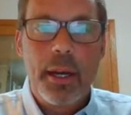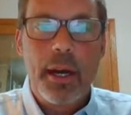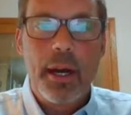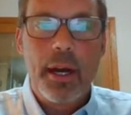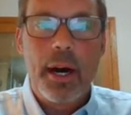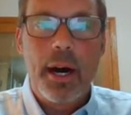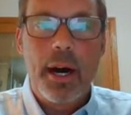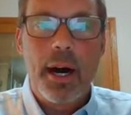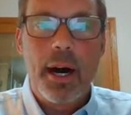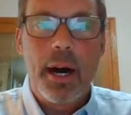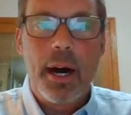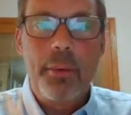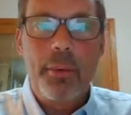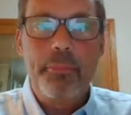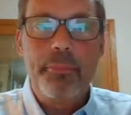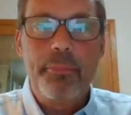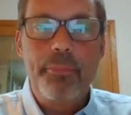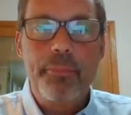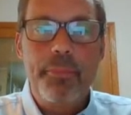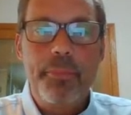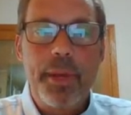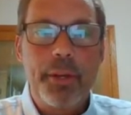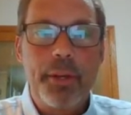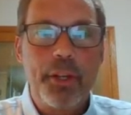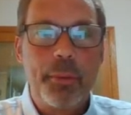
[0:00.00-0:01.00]

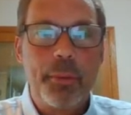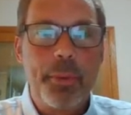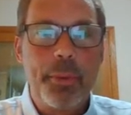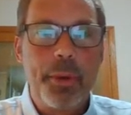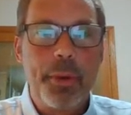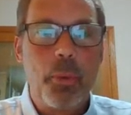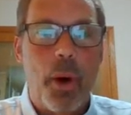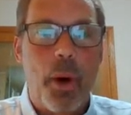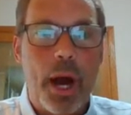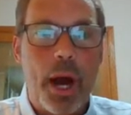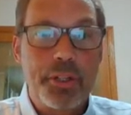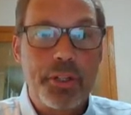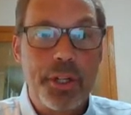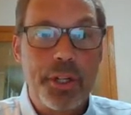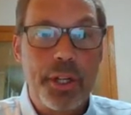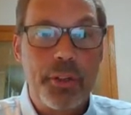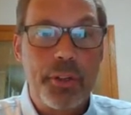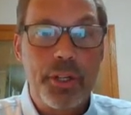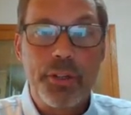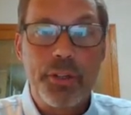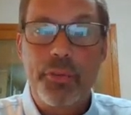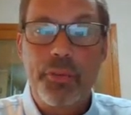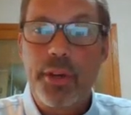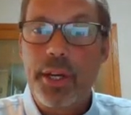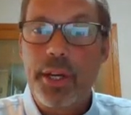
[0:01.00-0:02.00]
and you'll be watching
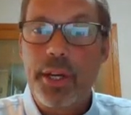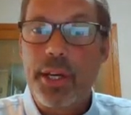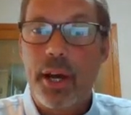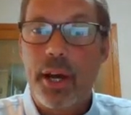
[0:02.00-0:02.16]
this video